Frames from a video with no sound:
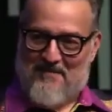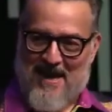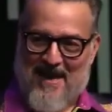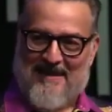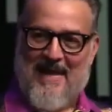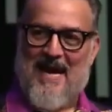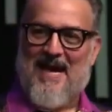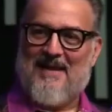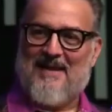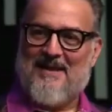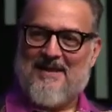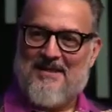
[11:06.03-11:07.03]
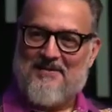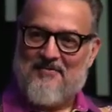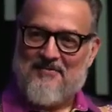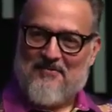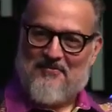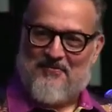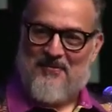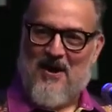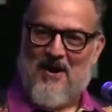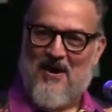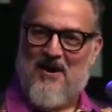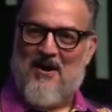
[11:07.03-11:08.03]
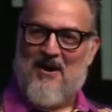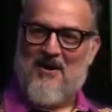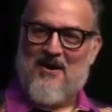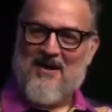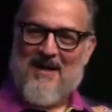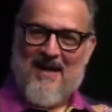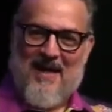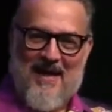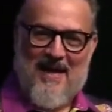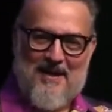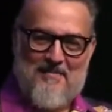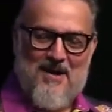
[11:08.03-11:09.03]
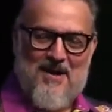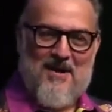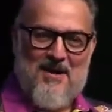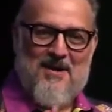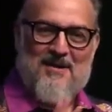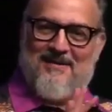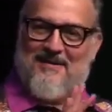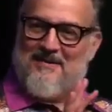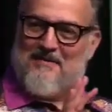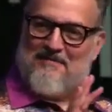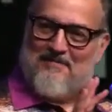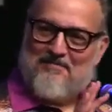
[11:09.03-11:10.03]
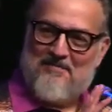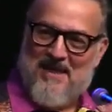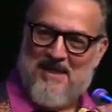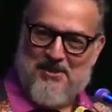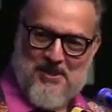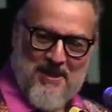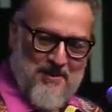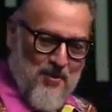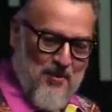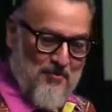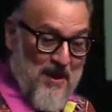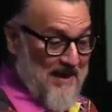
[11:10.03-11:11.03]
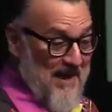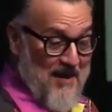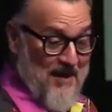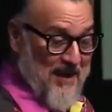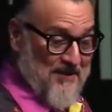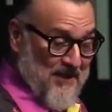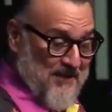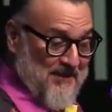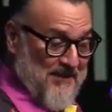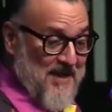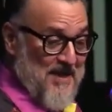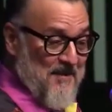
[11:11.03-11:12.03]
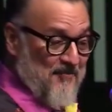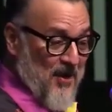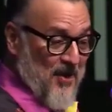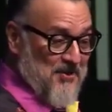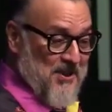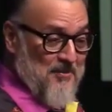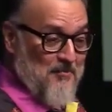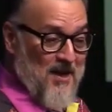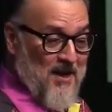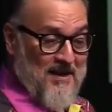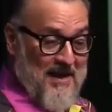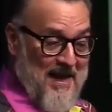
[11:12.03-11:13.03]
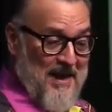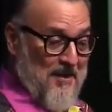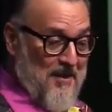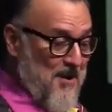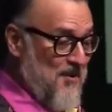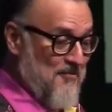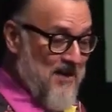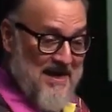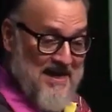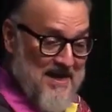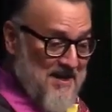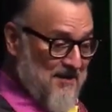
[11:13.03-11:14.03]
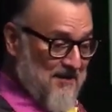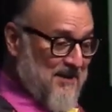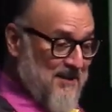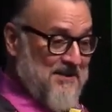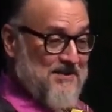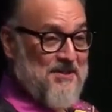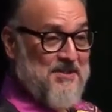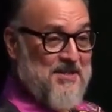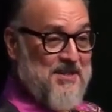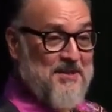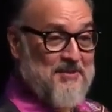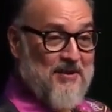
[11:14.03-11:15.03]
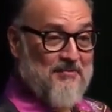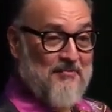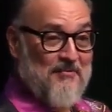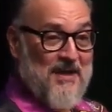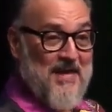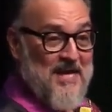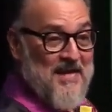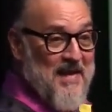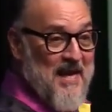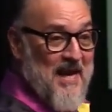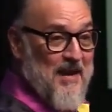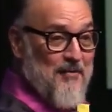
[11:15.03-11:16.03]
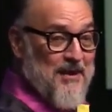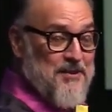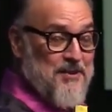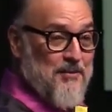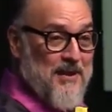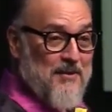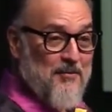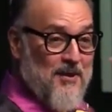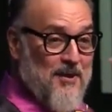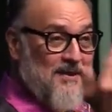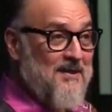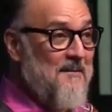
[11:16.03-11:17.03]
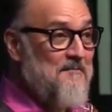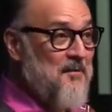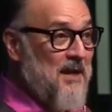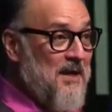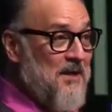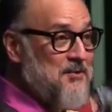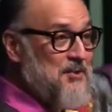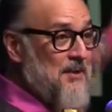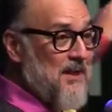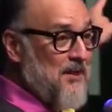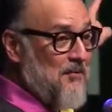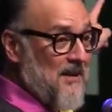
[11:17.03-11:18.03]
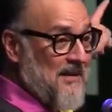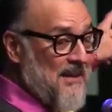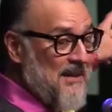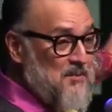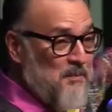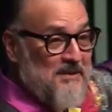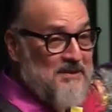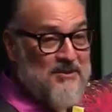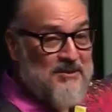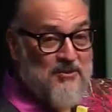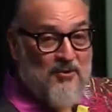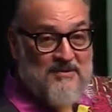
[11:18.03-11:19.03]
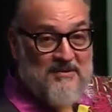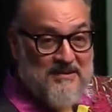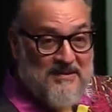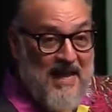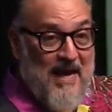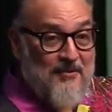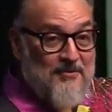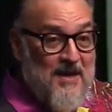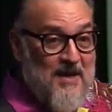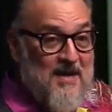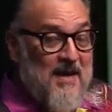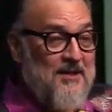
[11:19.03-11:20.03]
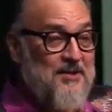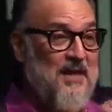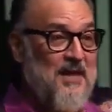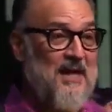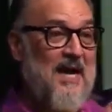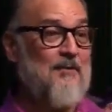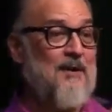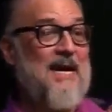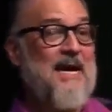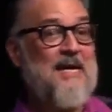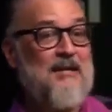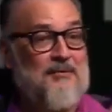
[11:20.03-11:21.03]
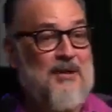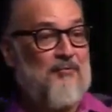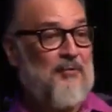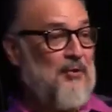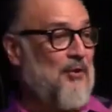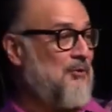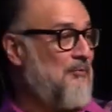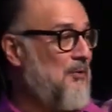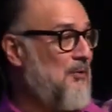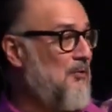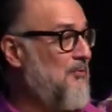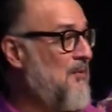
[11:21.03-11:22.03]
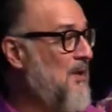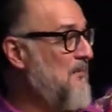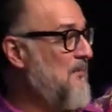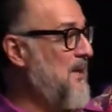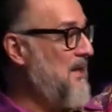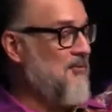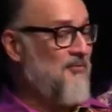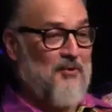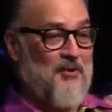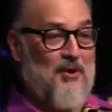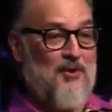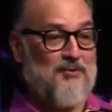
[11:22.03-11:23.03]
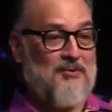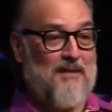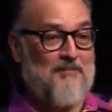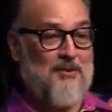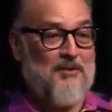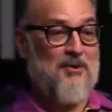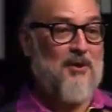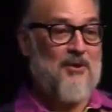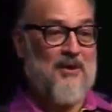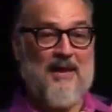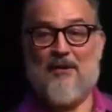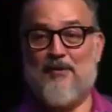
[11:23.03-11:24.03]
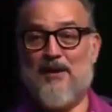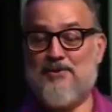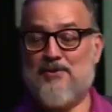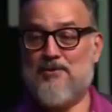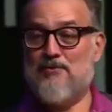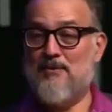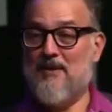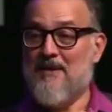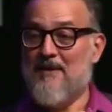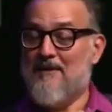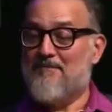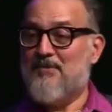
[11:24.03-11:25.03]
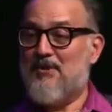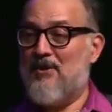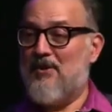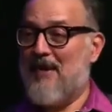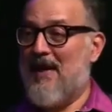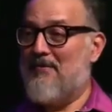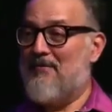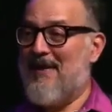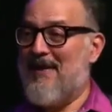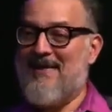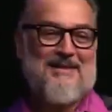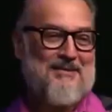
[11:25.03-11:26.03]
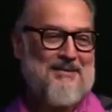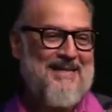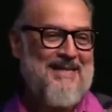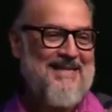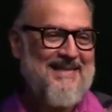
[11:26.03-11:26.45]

McAllen, Pharr, Edinburg, Mission. Where right now? Actually, it's Pharr San Juan, Alamo, right here. This is the center of it, right? You got Highway 281, right here, 281. That splits us north to south. And you got Highway 83, for those of you who've been here for a long time, you don't call it Highway 2, you call it Highway 83.